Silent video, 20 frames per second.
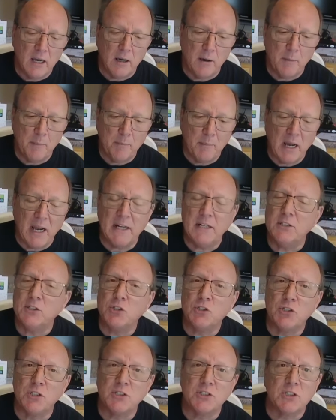Mine is
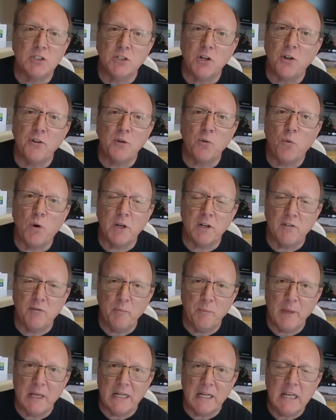just another one of
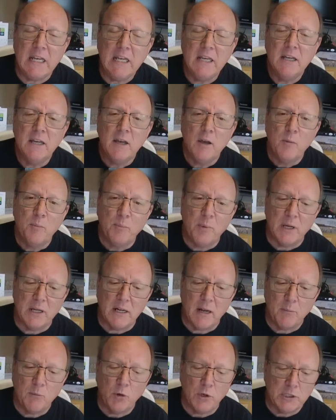many, but
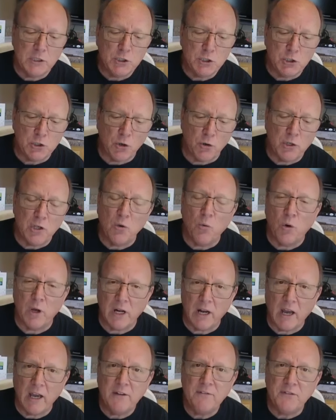I'm going to show you
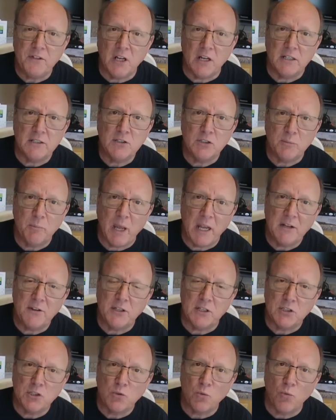what I've done to make
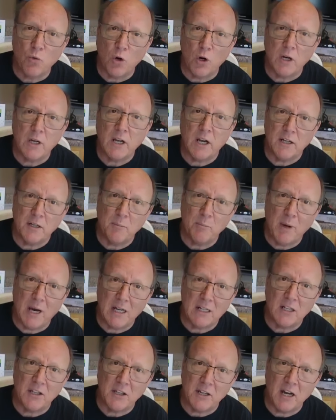this work on a
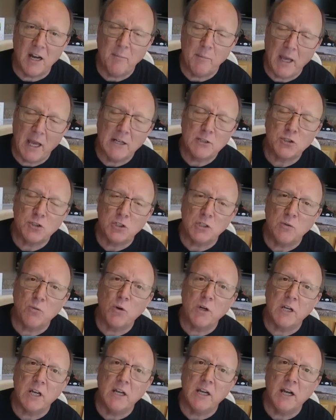model that I'm actually
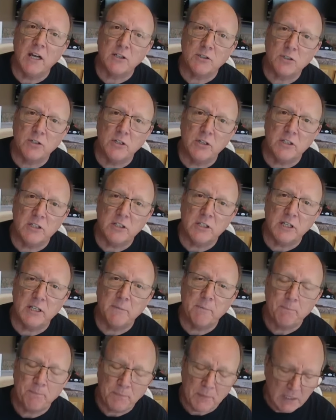working on currently.
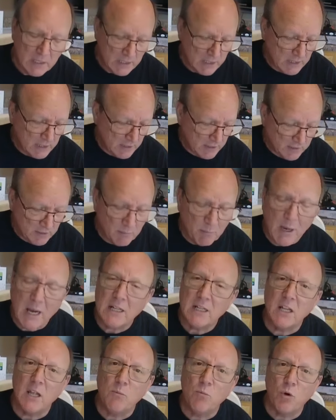The
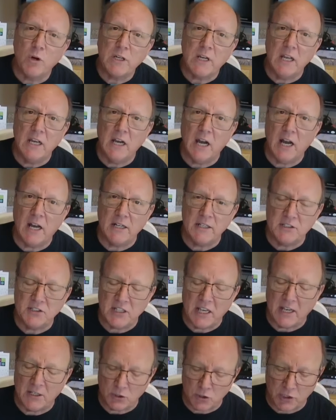model I'm working on is
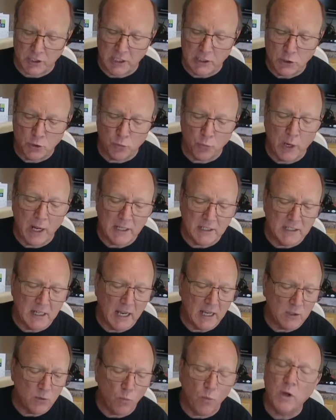actually a
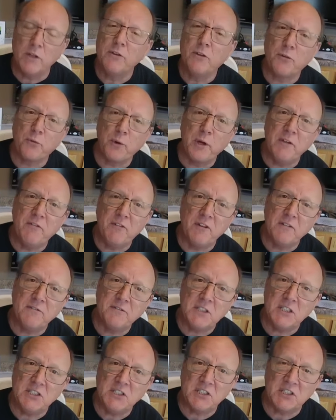Dreadnought
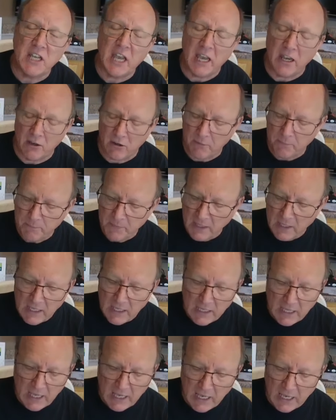1/350 scale.
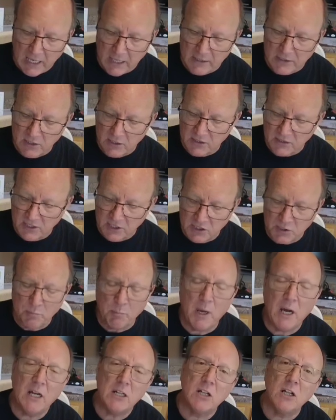And this
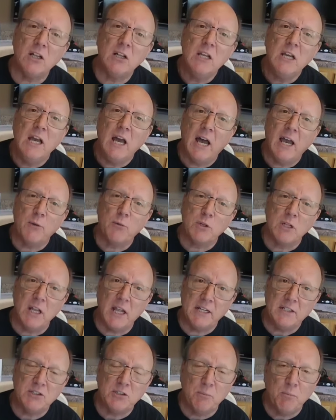model I would
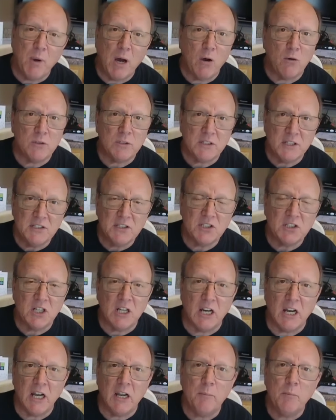like to mount this
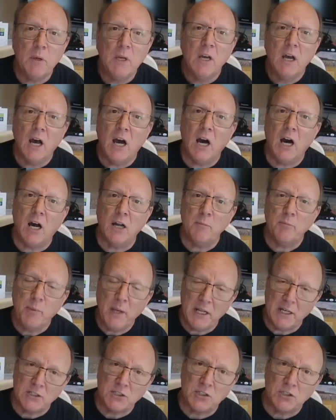time on
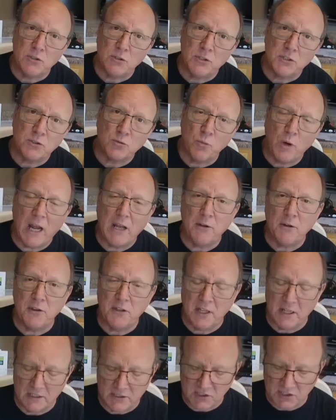pedestals rather
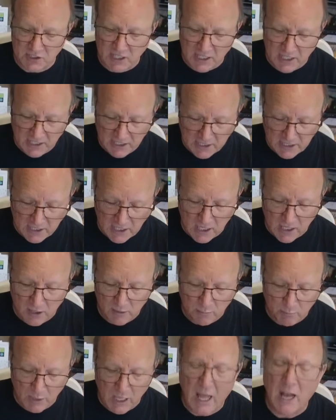than setting it
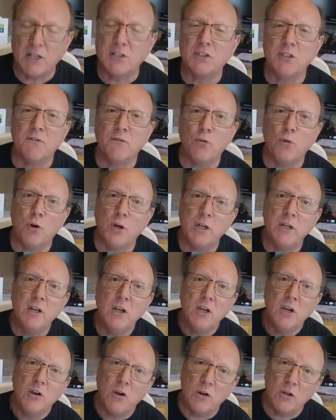on blocks of wood
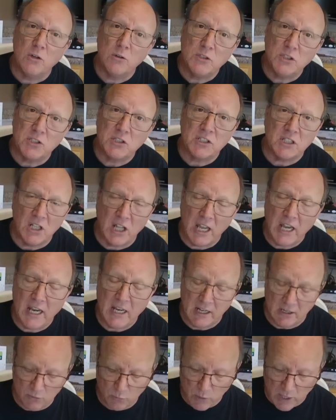or just laying
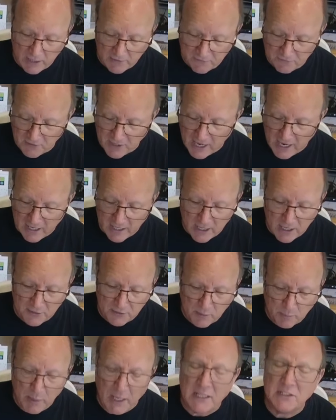it right flat on
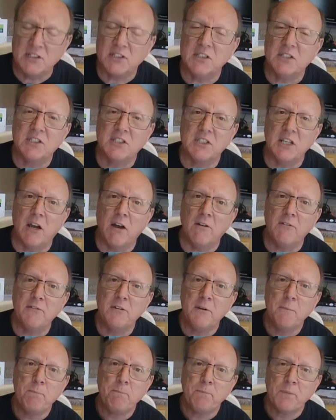the base itself.
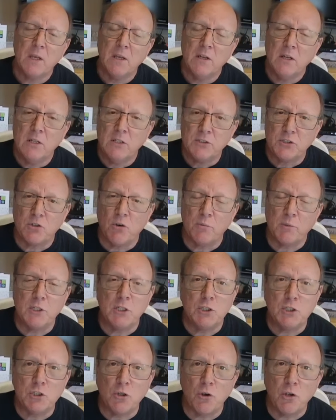So I'm going
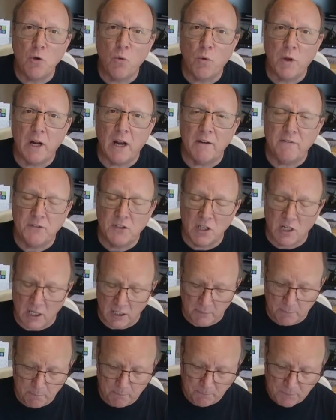to show you what I've
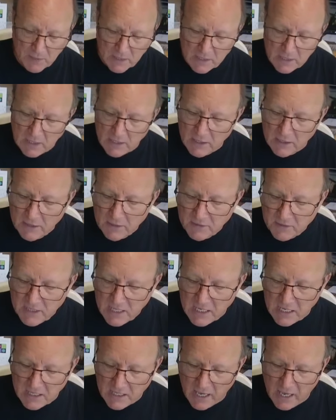done.
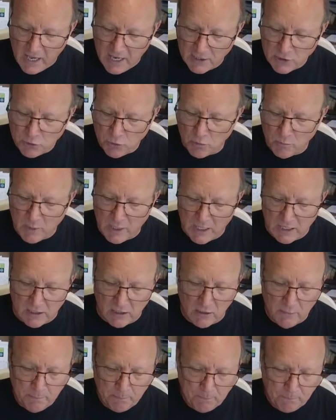The actual
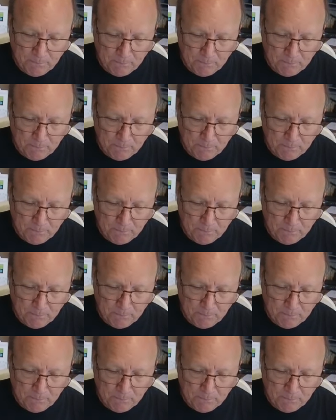model